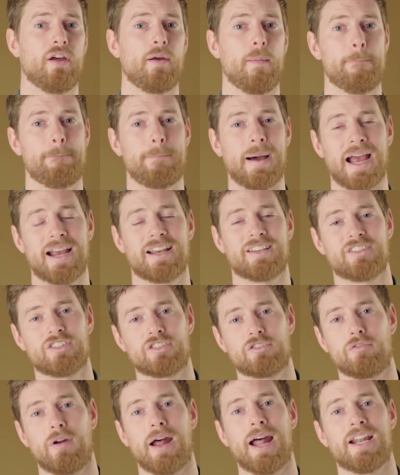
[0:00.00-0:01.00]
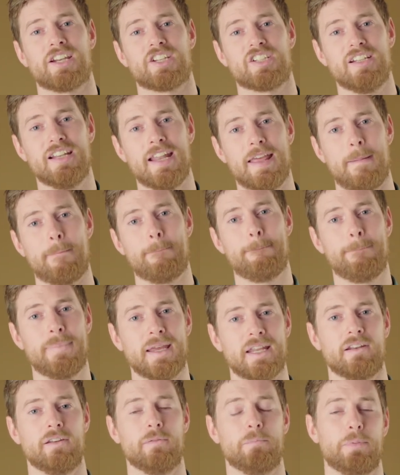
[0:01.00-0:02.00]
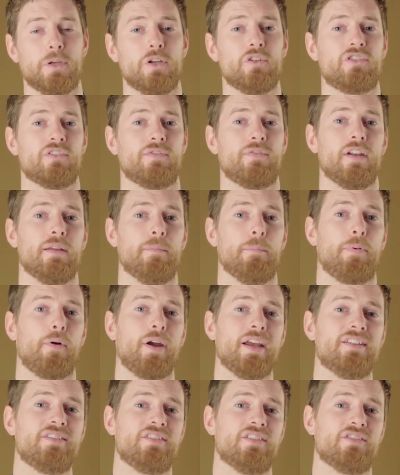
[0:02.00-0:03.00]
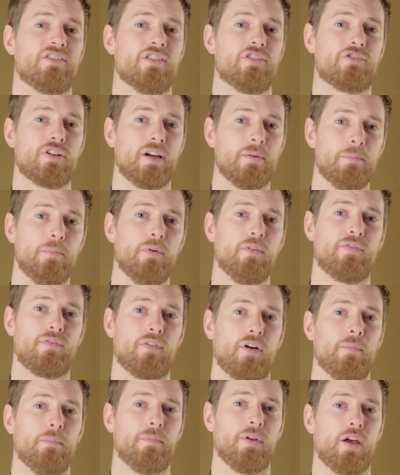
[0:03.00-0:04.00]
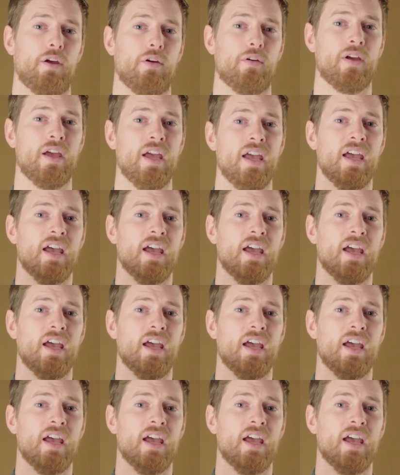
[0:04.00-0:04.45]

no back scratched, lip bitten, beautiful embraces to tremble from, no